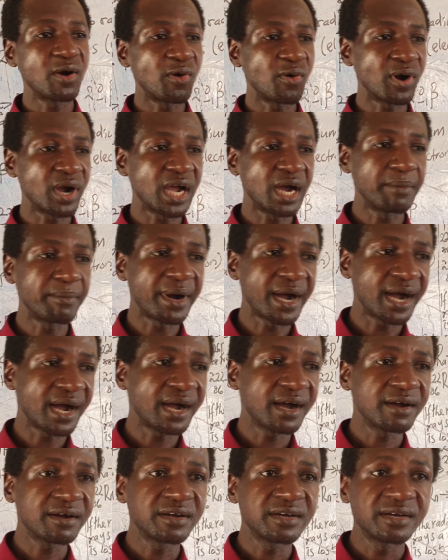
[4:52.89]
or
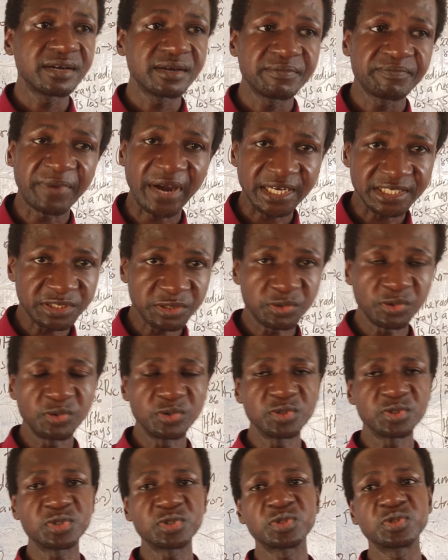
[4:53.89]
gamma
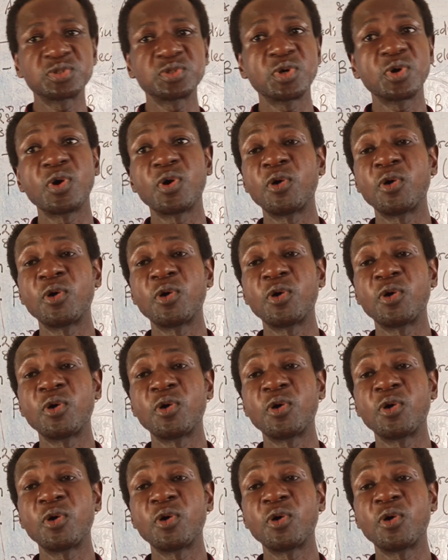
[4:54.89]
particles,